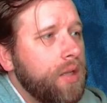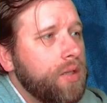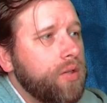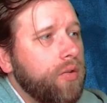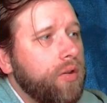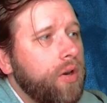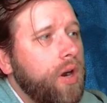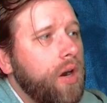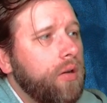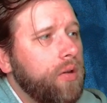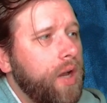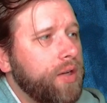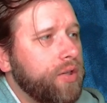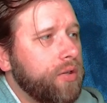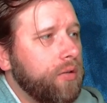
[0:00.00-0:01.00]
So there are
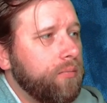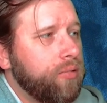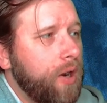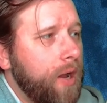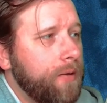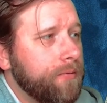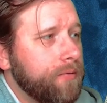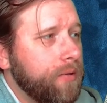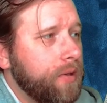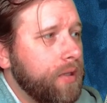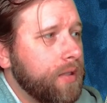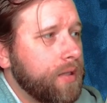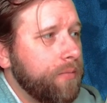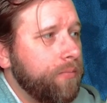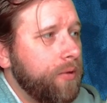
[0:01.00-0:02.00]
logical problems with
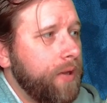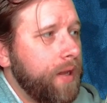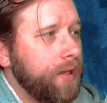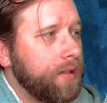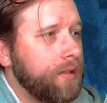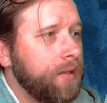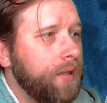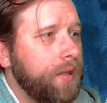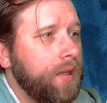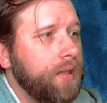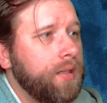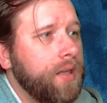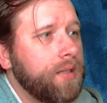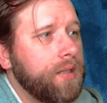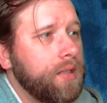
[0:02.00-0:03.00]
this complaint. It
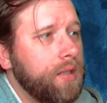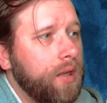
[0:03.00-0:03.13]
doesn't